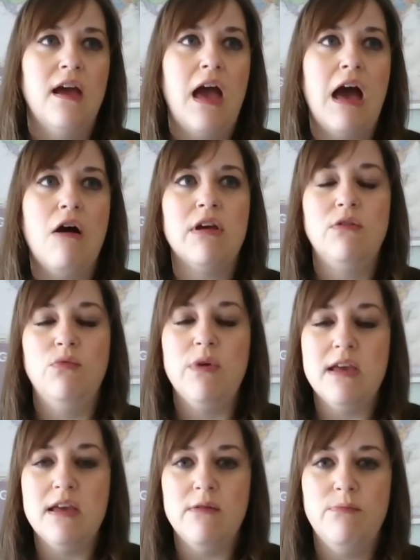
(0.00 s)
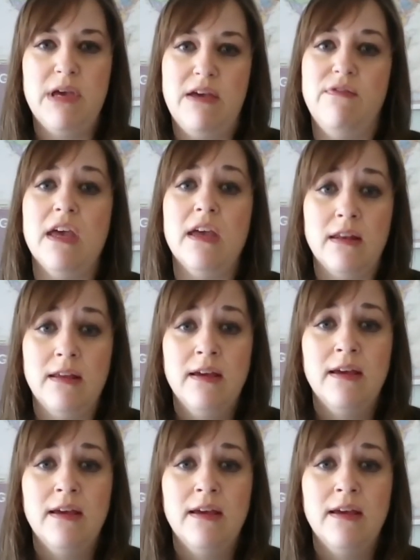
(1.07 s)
how can we pivot